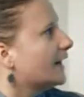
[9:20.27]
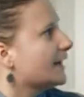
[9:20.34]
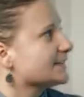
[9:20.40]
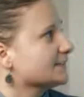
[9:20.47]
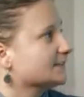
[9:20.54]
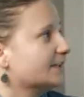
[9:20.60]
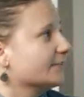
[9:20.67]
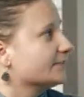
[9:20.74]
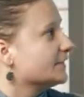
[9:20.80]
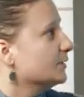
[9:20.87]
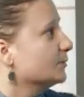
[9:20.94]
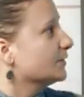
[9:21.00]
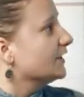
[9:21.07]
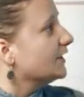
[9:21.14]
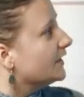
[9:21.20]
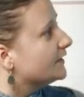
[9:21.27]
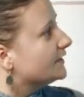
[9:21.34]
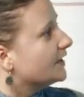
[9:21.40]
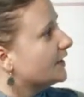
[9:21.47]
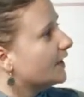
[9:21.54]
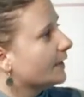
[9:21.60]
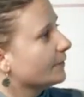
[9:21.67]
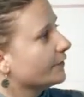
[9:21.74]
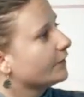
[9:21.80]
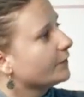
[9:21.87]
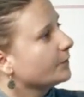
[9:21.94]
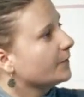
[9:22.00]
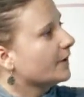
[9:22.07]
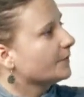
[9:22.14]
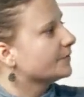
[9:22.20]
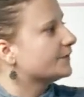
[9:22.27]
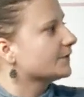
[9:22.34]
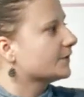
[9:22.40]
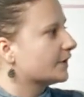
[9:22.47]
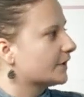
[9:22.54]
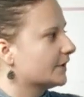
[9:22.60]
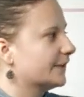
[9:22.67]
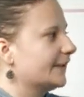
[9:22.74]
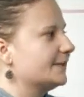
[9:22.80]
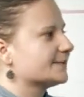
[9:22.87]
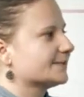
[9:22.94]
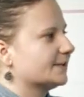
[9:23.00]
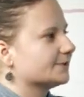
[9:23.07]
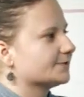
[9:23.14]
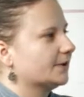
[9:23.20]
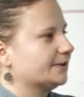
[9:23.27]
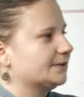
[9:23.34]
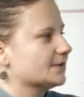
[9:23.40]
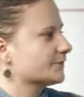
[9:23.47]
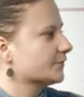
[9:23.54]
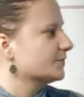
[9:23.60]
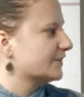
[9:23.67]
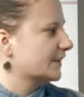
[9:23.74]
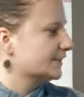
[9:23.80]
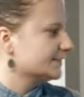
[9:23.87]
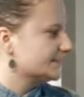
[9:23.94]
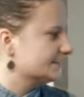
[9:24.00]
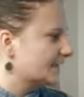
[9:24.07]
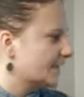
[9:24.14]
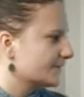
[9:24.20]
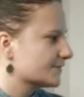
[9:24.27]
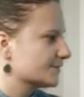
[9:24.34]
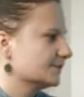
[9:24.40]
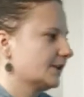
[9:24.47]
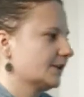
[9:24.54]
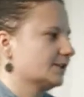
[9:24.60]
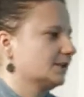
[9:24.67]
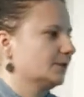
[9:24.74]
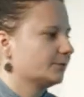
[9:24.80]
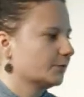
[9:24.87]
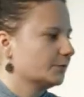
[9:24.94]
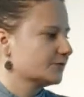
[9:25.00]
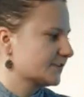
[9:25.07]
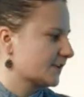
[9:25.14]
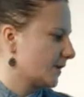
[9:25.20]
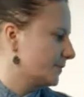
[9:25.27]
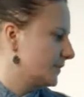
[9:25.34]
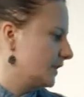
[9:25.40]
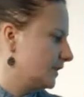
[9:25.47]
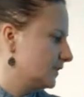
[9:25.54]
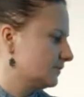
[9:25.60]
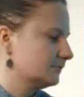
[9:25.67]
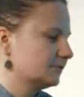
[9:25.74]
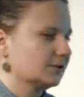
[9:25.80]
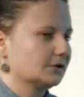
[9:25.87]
As a dev team lead, I want to be able to collate central ideas from talented devs so that improvements can be